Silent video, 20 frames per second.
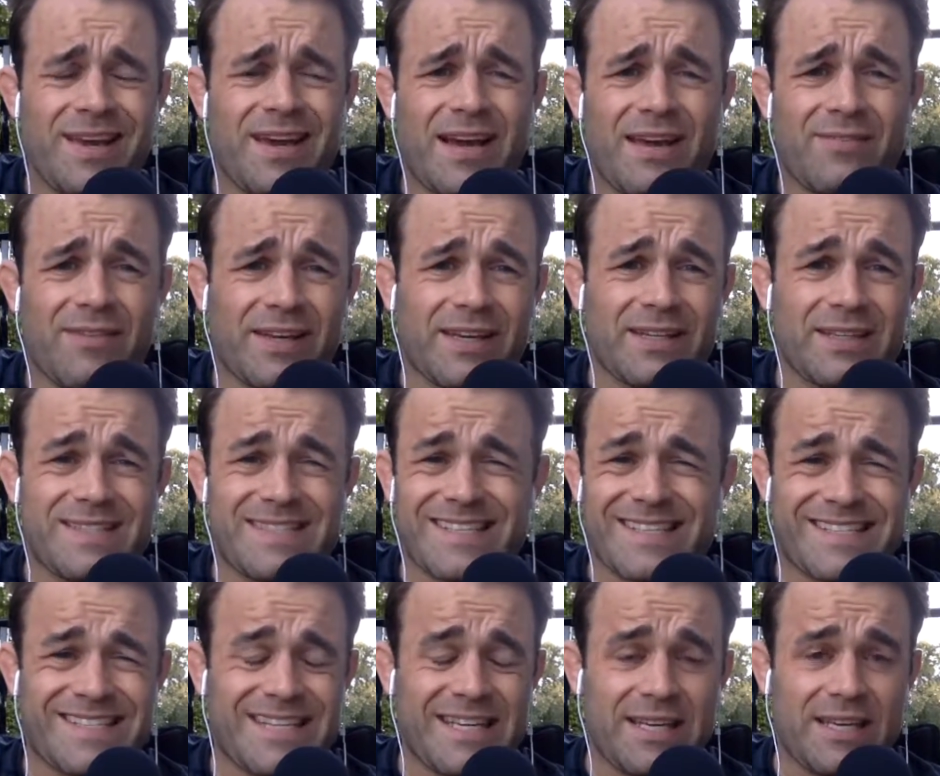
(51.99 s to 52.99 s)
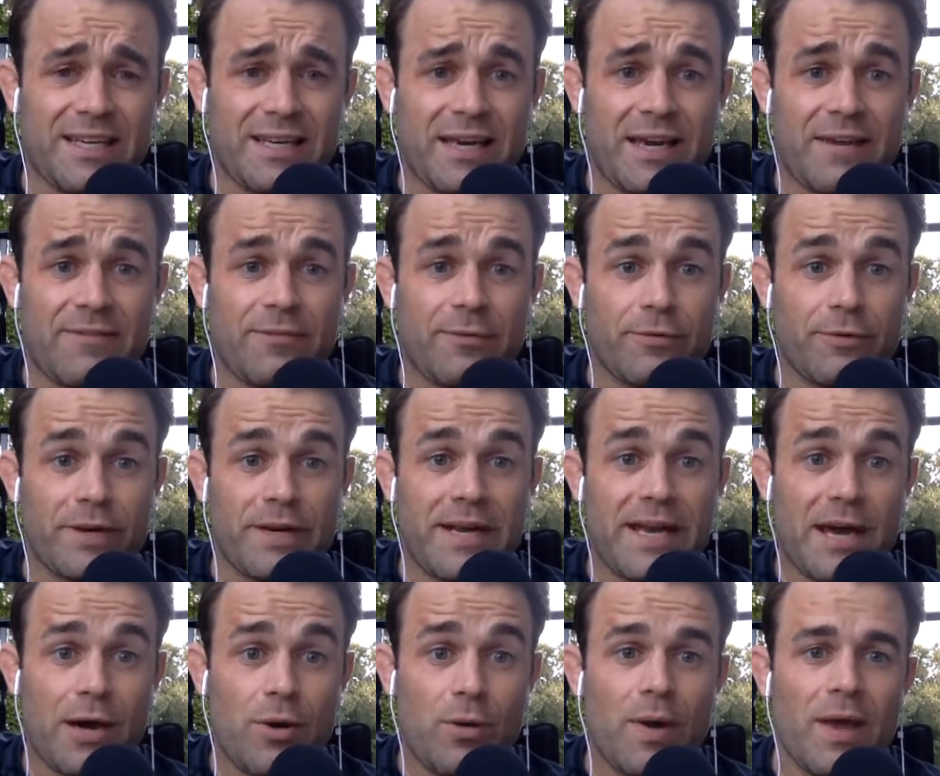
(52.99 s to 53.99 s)
I have like a 16 gig iPhone right
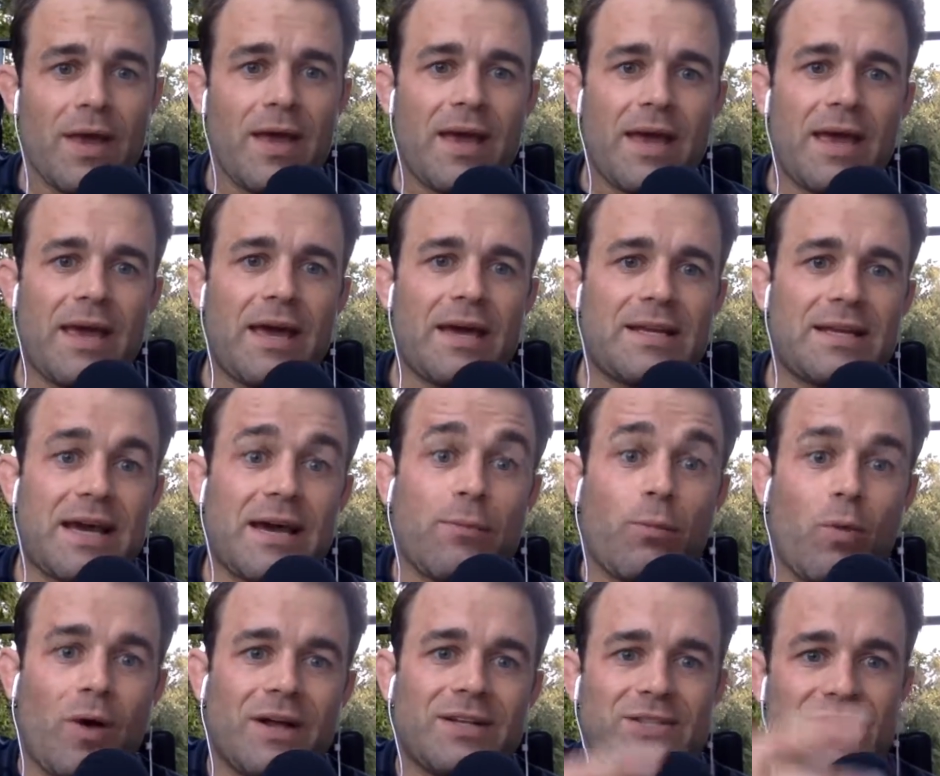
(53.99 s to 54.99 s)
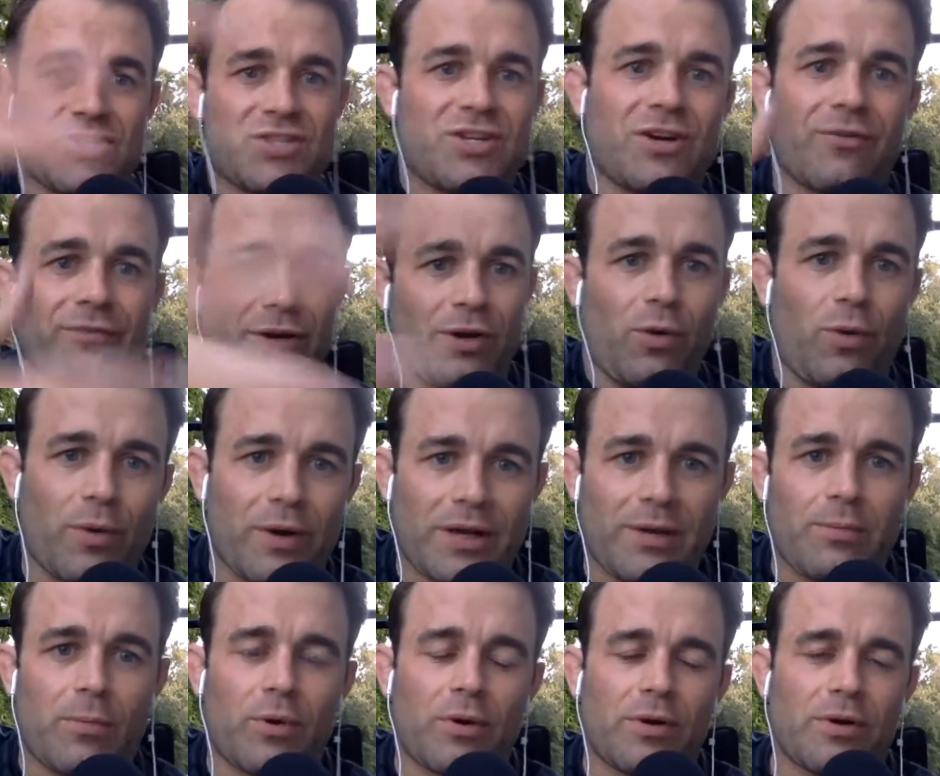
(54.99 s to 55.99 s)
now, and I want to start
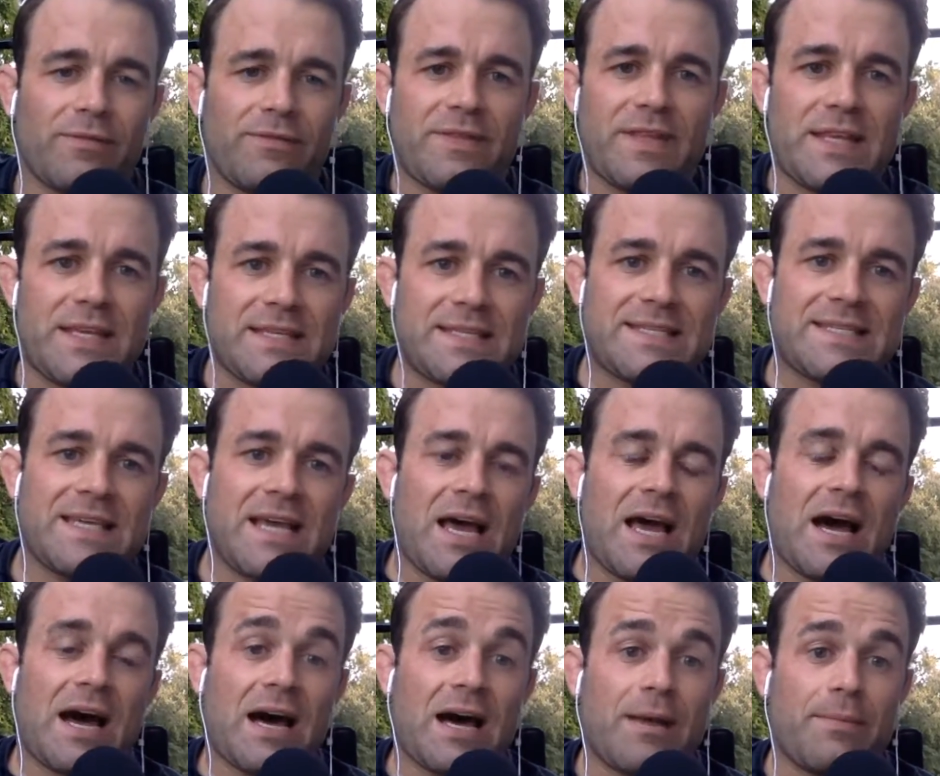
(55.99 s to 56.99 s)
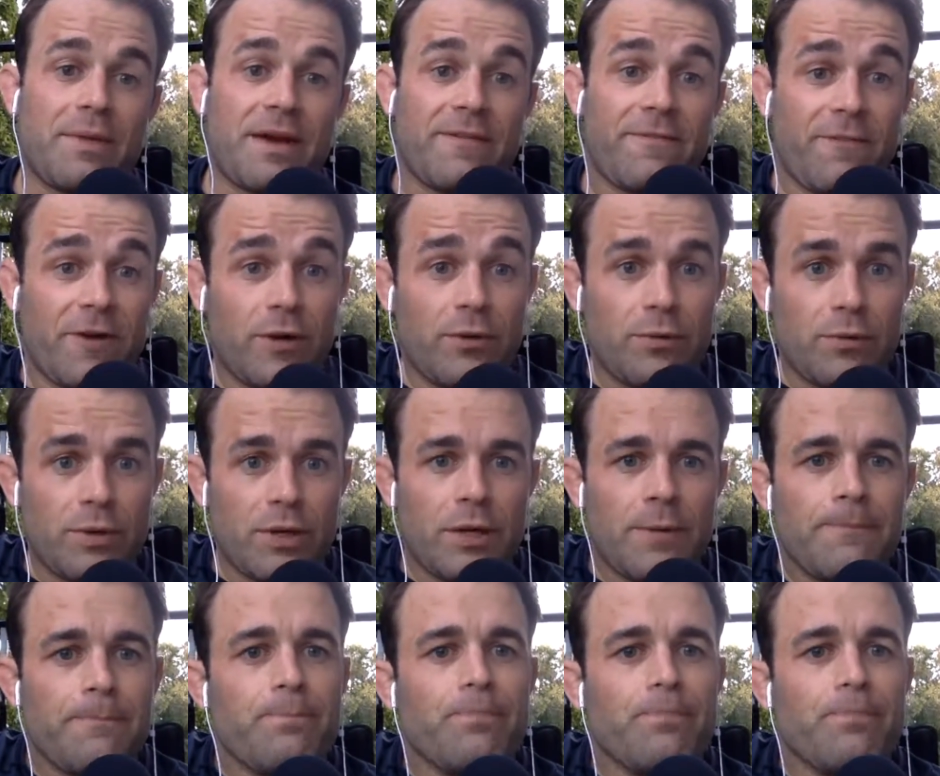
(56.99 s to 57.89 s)
recording more of these on my phone.